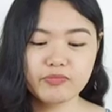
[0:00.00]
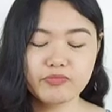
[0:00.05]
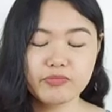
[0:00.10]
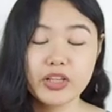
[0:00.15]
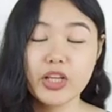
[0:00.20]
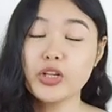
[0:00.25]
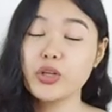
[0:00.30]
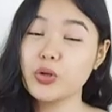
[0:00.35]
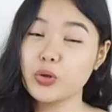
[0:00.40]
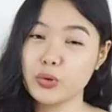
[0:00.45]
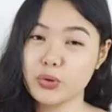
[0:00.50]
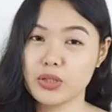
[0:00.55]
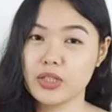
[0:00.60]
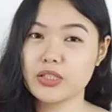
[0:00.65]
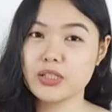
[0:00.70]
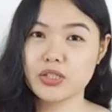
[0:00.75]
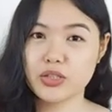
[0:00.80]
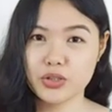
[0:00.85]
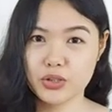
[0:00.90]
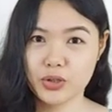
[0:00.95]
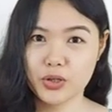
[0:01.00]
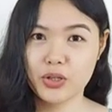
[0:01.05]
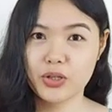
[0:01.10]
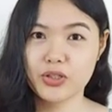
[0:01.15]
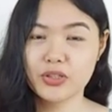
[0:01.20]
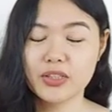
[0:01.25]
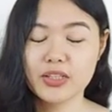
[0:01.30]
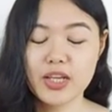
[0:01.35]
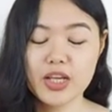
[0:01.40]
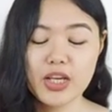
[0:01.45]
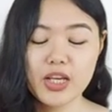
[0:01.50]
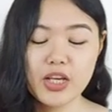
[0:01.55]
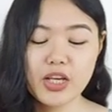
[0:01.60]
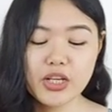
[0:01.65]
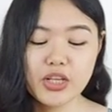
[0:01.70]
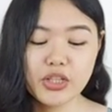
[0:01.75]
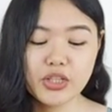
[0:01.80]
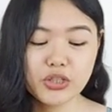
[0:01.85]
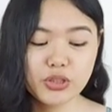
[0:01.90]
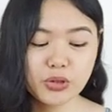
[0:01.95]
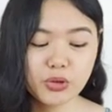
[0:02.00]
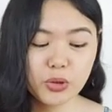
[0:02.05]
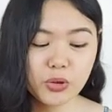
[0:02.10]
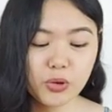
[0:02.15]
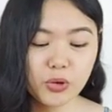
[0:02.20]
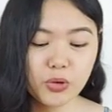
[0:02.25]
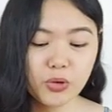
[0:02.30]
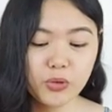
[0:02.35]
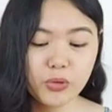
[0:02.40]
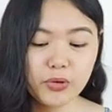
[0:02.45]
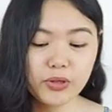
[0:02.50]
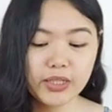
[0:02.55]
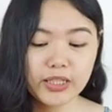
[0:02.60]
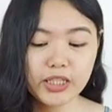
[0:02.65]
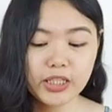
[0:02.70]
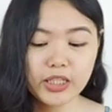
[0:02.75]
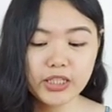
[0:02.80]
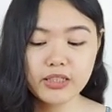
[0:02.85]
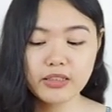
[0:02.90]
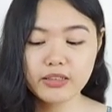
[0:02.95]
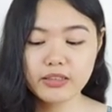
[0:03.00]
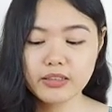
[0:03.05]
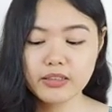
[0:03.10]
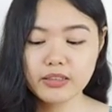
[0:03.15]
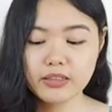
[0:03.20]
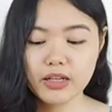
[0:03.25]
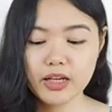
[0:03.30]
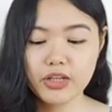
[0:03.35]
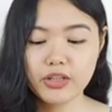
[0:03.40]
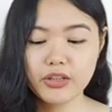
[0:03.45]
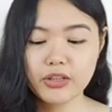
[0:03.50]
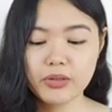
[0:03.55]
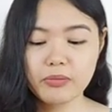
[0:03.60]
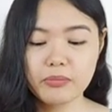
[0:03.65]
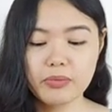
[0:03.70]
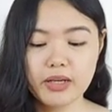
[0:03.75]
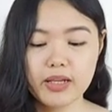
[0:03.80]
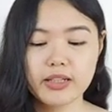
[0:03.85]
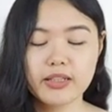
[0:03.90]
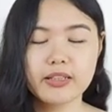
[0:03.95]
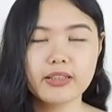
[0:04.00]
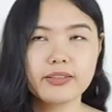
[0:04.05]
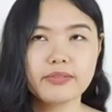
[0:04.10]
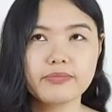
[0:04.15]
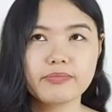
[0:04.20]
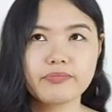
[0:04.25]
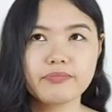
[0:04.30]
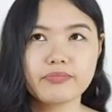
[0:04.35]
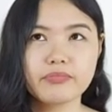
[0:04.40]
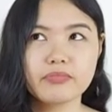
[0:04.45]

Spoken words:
na-notice ko. So, in, ano naman,